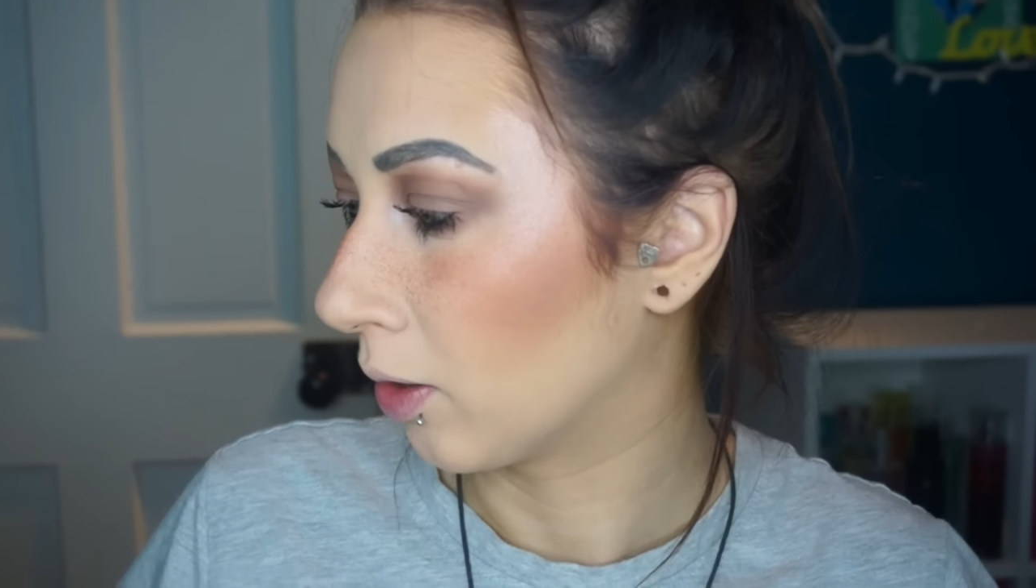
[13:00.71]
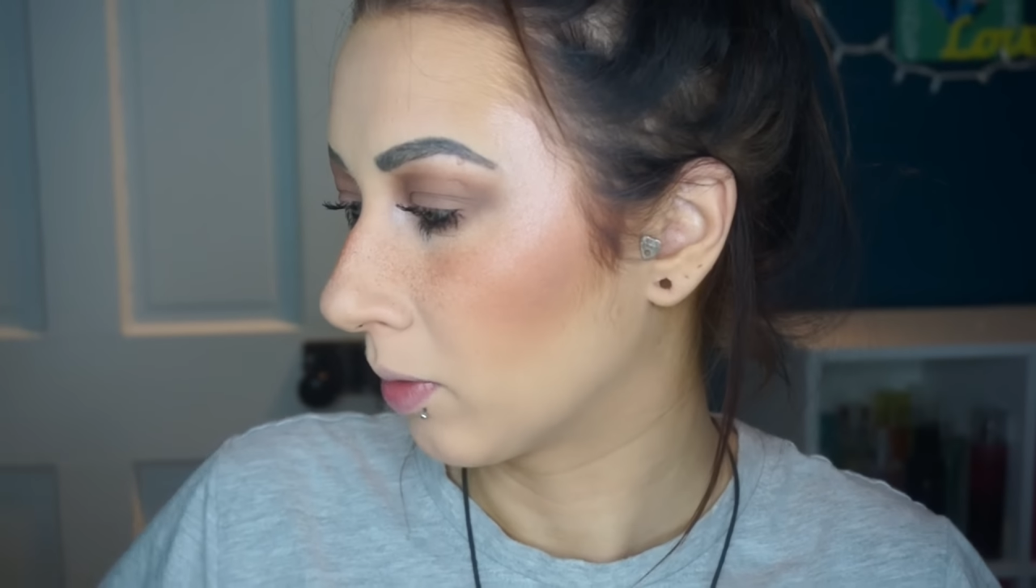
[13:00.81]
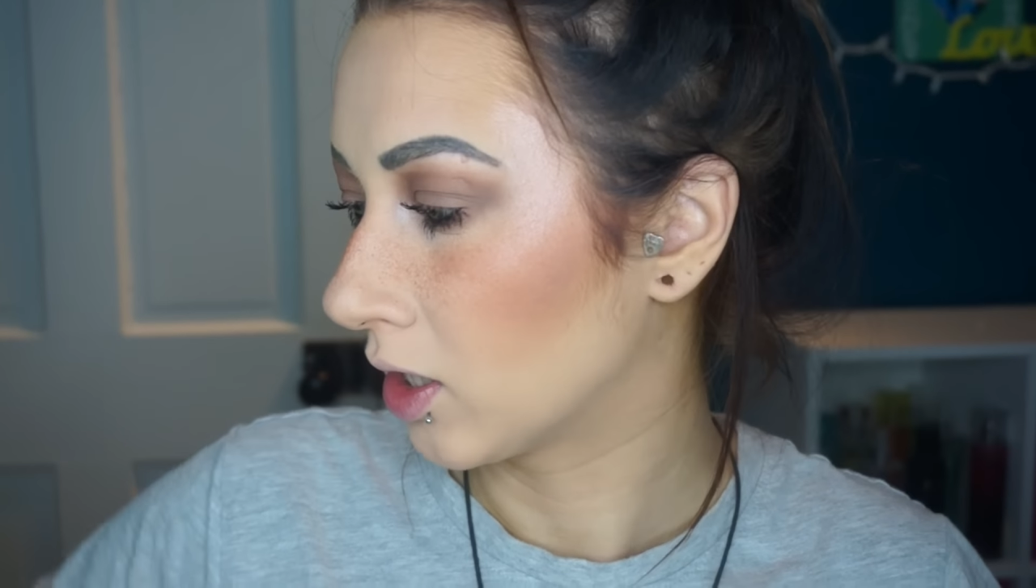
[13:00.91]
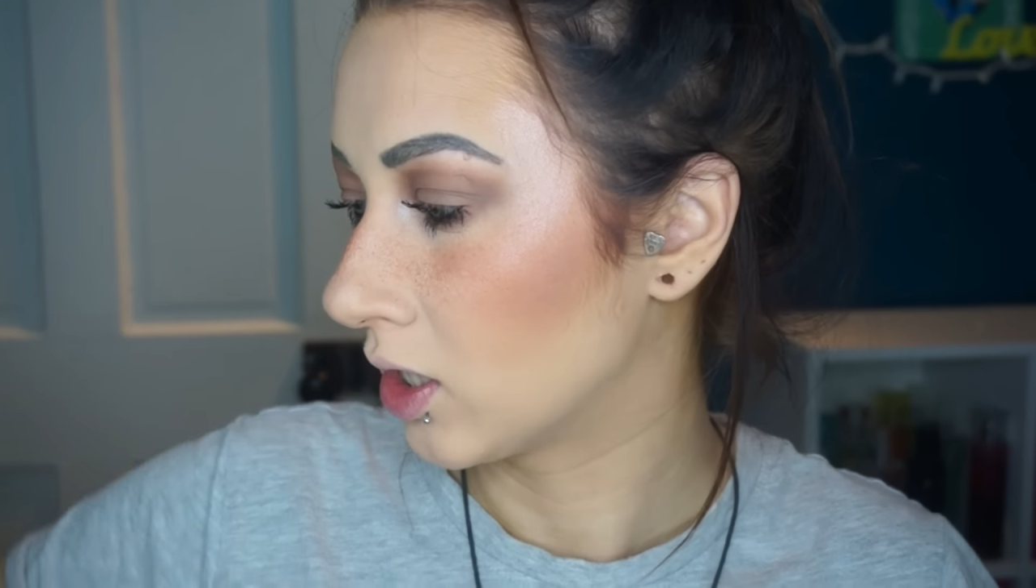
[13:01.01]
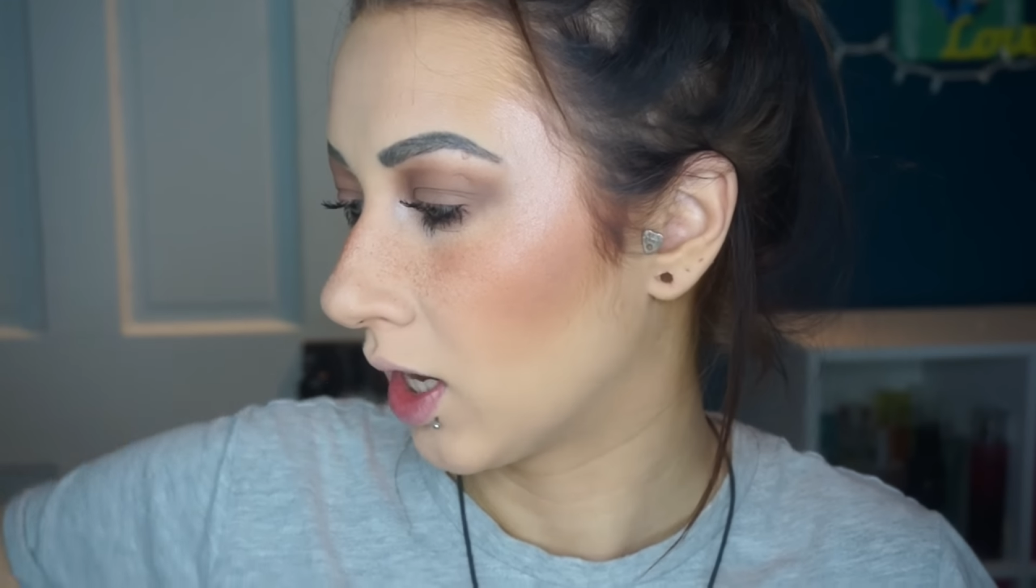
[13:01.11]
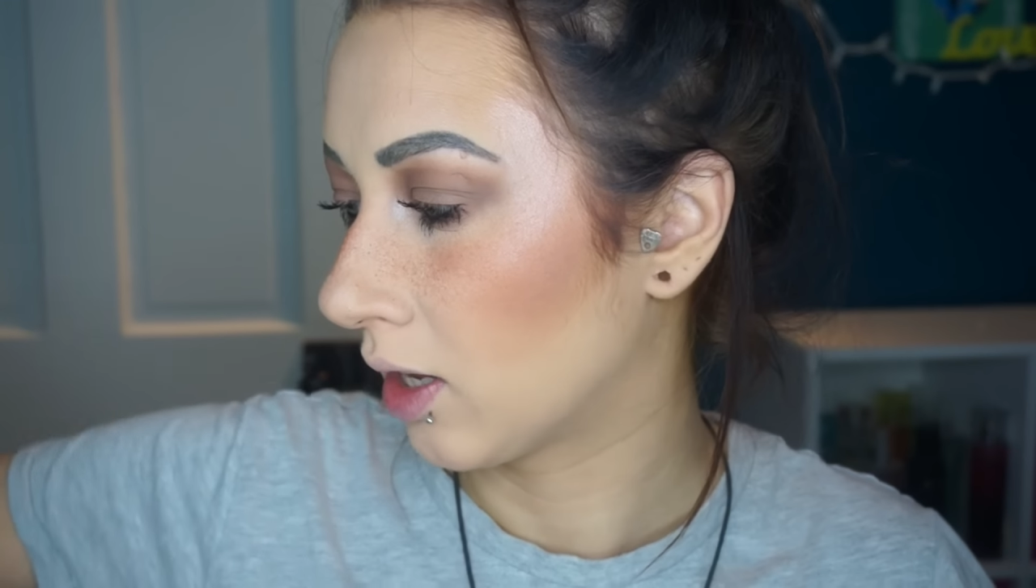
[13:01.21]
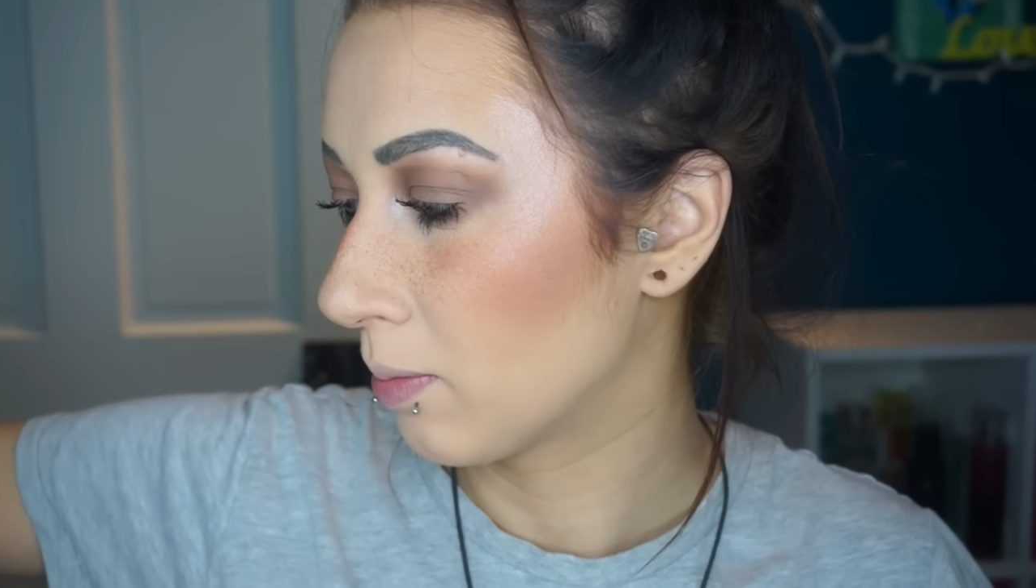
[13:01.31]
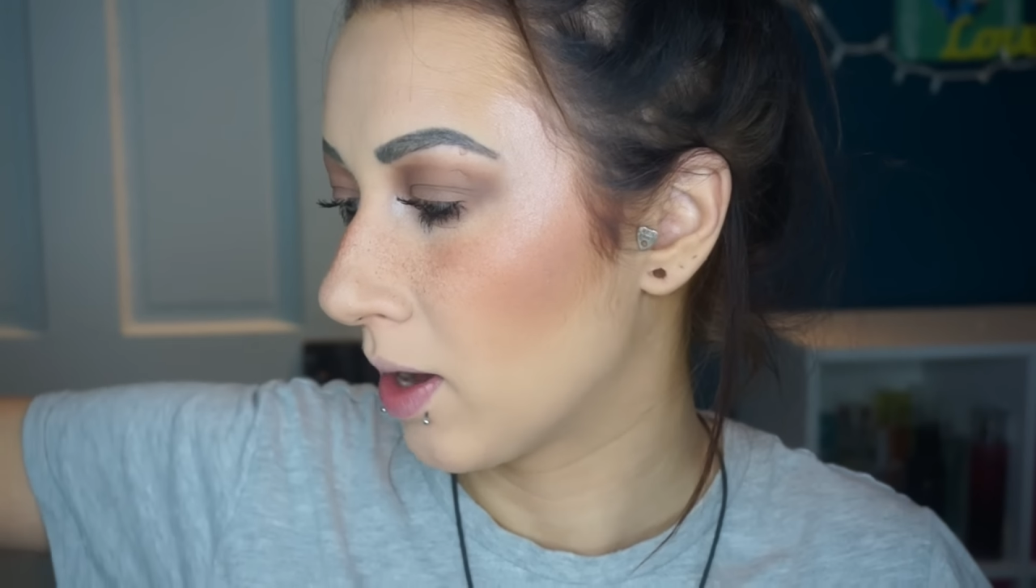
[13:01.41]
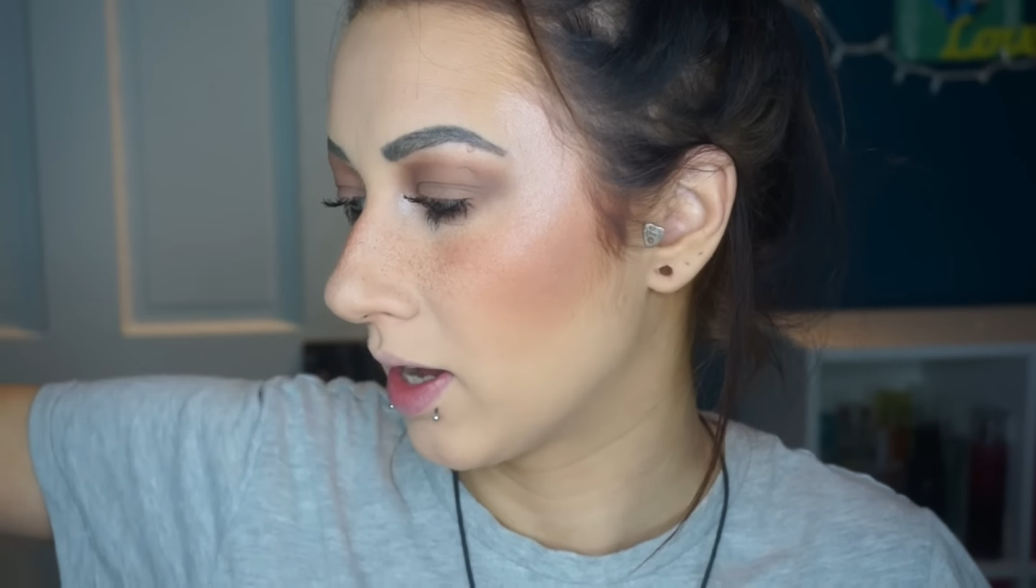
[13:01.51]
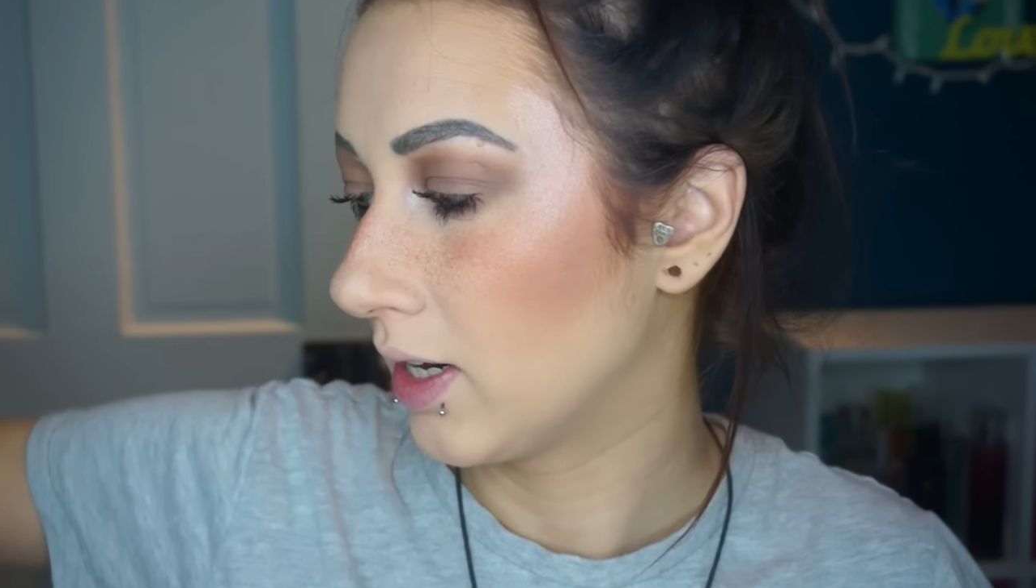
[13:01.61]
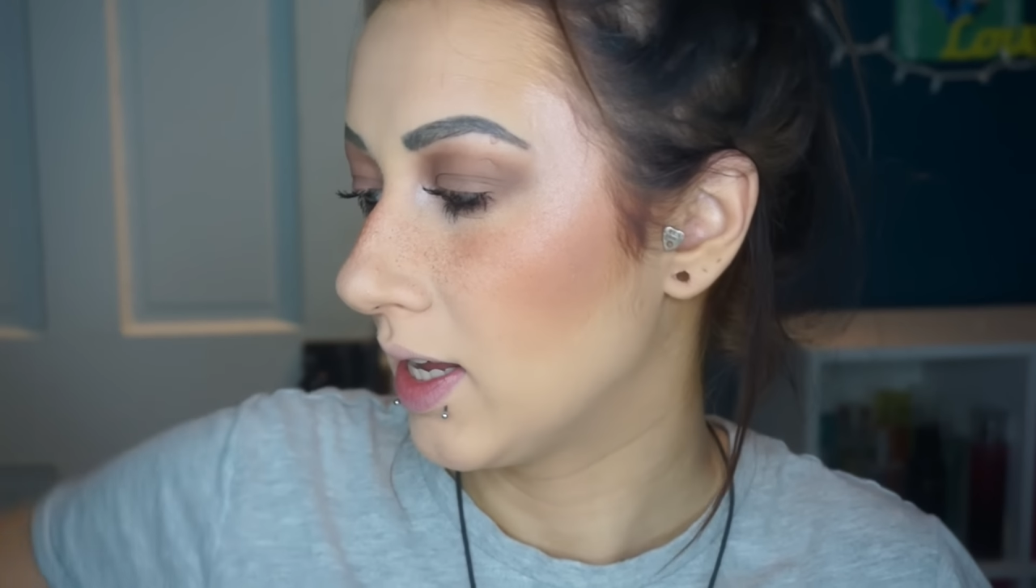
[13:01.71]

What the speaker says: Now I'm going to take my